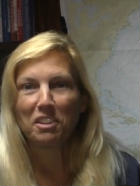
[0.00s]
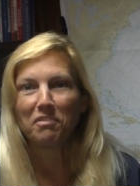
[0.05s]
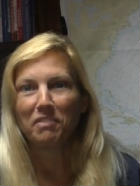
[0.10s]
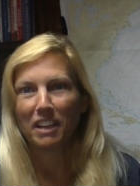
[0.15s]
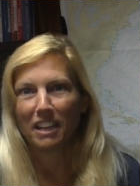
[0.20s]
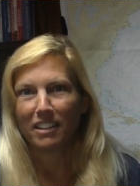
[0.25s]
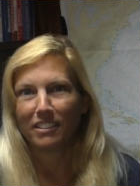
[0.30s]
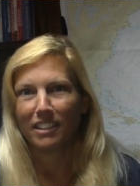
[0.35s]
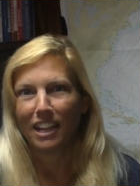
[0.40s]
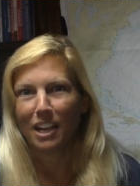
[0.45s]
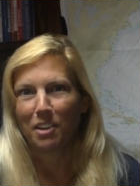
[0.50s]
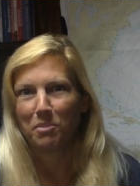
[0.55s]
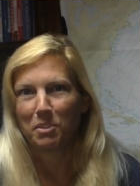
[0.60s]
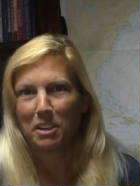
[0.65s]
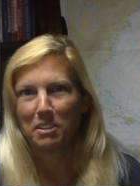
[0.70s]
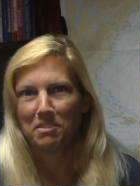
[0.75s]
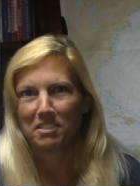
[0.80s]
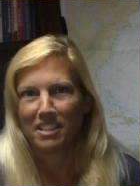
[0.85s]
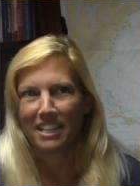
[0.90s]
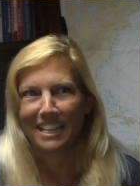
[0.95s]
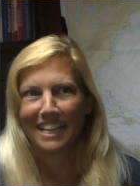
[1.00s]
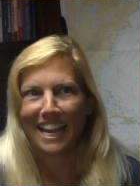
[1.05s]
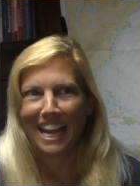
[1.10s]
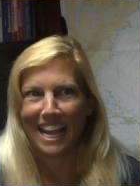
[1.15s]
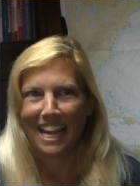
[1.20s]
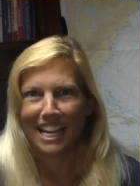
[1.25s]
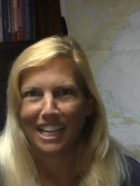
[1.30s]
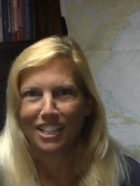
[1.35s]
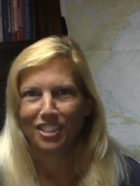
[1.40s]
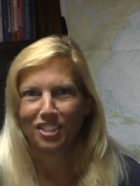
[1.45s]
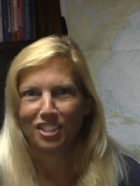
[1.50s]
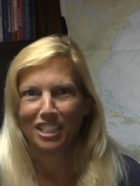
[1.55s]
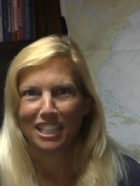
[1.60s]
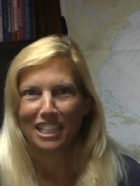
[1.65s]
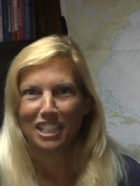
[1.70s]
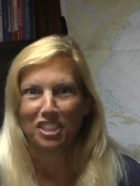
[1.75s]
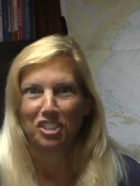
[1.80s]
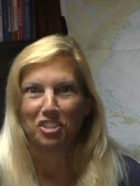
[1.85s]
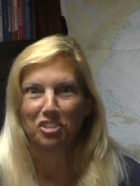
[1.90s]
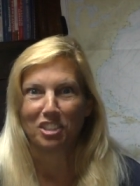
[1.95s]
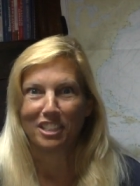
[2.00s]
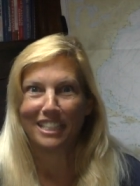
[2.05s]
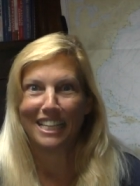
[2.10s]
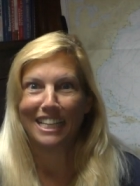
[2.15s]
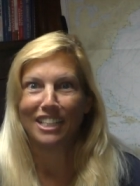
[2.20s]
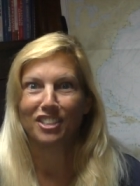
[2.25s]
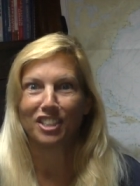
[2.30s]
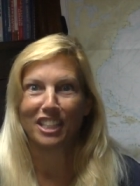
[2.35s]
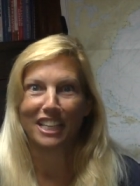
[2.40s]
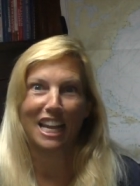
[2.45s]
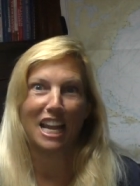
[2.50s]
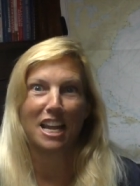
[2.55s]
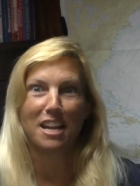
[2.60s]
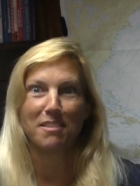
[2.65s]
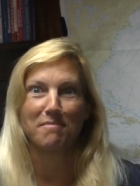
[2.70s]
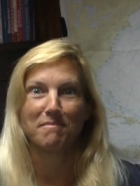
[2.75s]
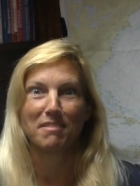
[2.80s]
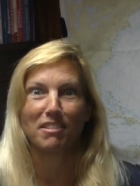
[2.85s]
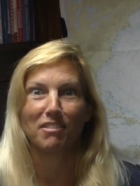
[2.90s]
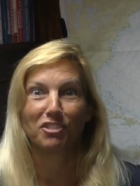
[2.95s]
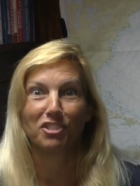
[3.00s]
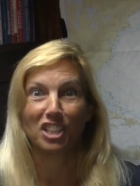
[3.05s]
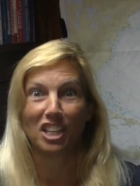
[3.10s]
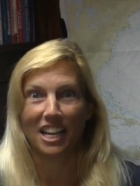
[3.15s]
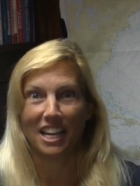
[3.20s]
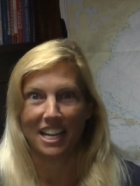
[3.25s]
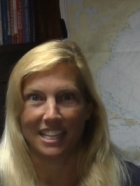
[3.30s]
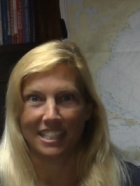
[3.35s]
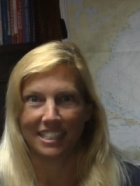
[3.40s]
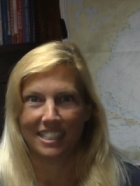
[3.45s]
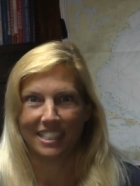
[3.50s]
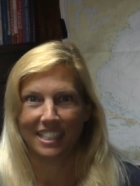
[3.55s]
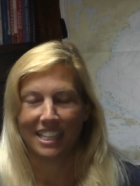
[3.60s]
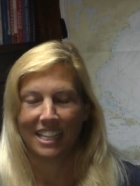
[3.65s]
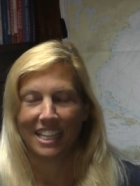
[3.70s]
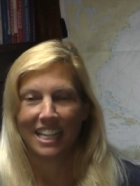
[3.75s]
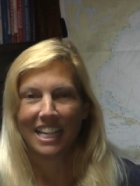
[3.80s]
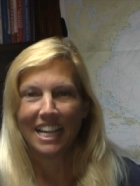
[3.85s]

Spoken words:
felt like we were engaged in a strategic game of chess.